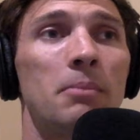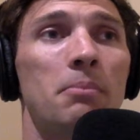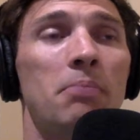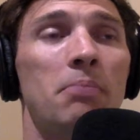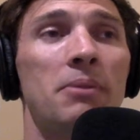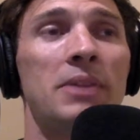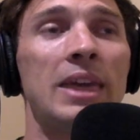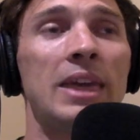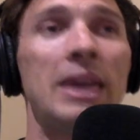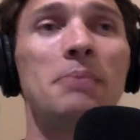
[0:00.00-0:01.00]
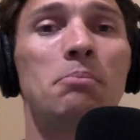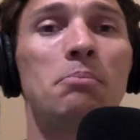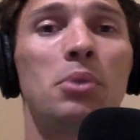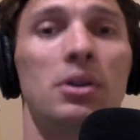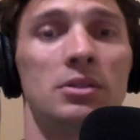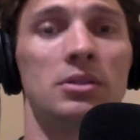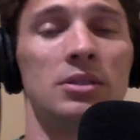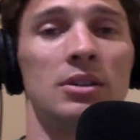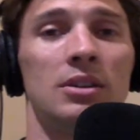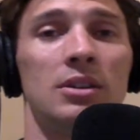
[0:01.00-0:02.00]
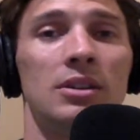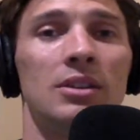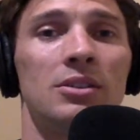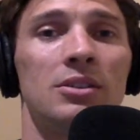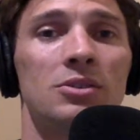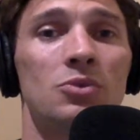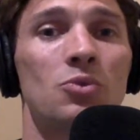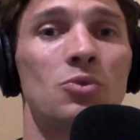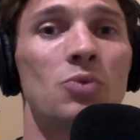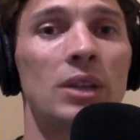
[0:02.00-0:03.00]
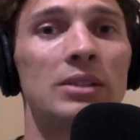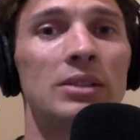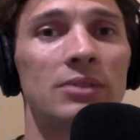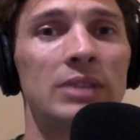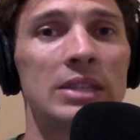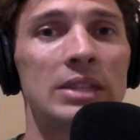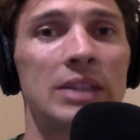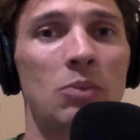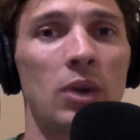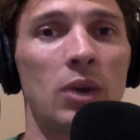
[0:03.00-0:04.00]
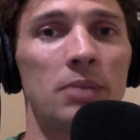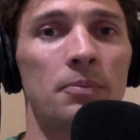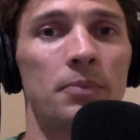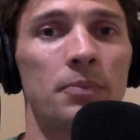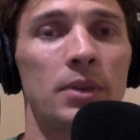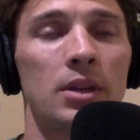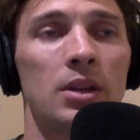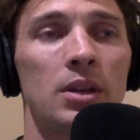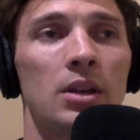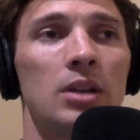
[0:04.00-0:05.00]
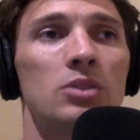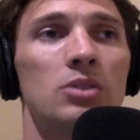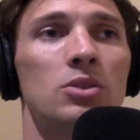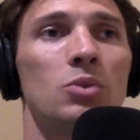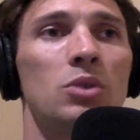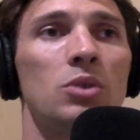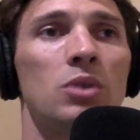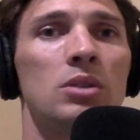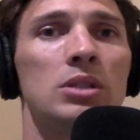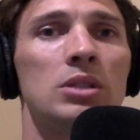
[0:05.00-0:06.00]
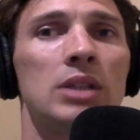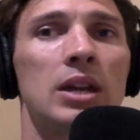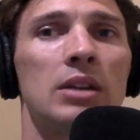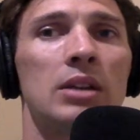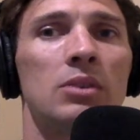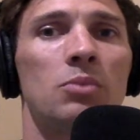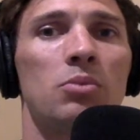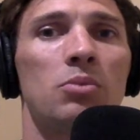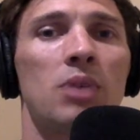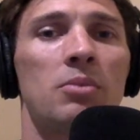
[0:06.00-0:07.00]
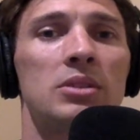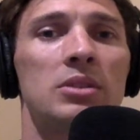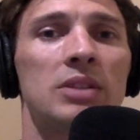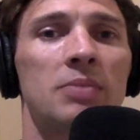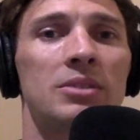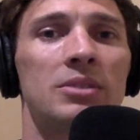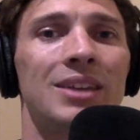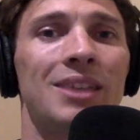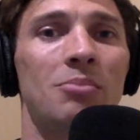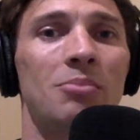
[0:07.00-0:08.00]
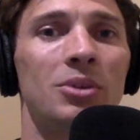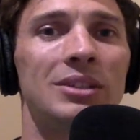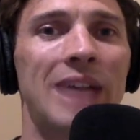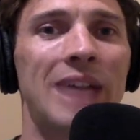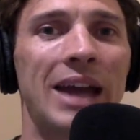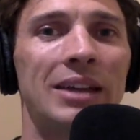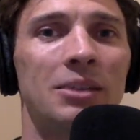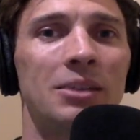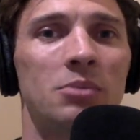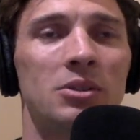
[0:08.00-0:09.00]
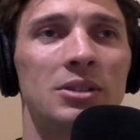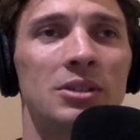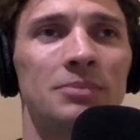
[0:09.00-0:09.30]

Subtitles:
but the input is relatively the same way. And so when you understand the proper steps to input data in a person,